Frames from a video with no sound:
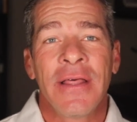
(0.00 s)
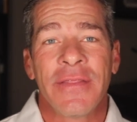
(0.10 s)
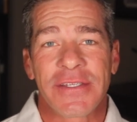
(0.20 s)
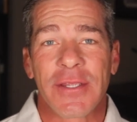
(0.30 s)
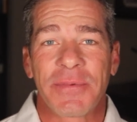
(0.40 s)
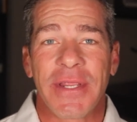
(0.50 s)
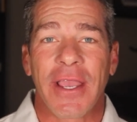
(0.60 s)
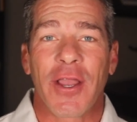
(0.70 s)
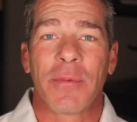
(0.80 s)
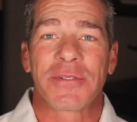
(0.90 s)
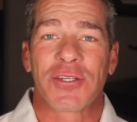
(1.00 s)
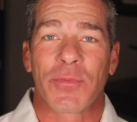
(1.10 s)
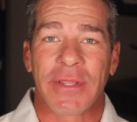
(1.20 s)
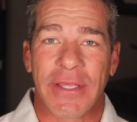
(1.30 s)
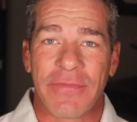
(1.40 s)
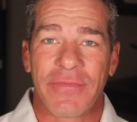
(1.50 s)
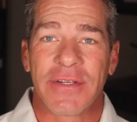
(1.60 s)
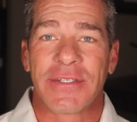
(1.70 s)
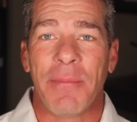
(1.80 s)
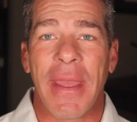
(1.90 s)
This update comes as a relief
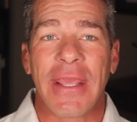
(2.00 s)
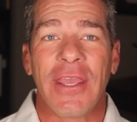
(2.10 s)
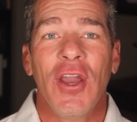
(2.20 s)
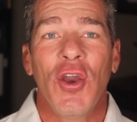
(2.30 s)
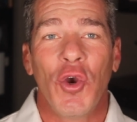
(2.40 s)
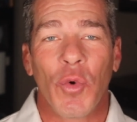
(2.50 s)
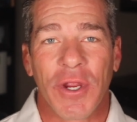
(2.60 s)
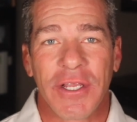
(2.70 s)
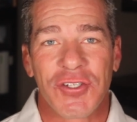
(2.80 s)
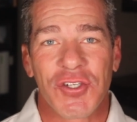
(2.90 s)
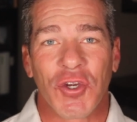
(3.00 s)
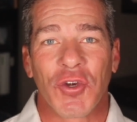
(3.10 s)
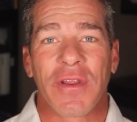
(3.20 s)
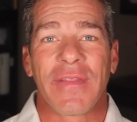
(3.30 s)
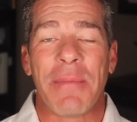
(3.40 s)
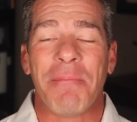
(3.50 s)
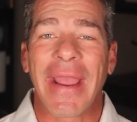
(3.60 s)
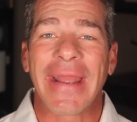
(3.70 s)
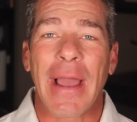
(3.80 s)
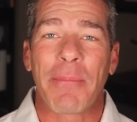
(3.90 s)
to many who were concerned they
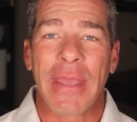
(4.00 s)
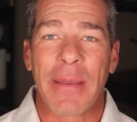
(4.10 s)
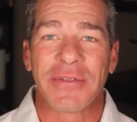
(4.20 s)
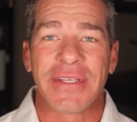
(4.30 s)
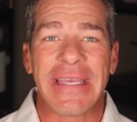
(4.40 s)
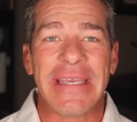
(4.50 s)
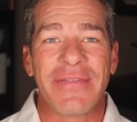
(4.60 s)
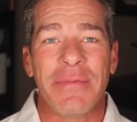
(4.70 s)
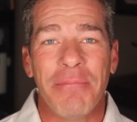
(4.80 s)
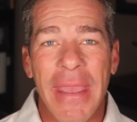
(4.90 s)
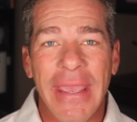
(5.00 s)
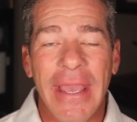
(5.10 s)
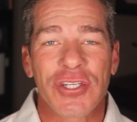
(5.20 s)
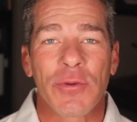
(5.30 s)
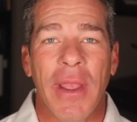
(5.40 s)
might not be able to even make catch-up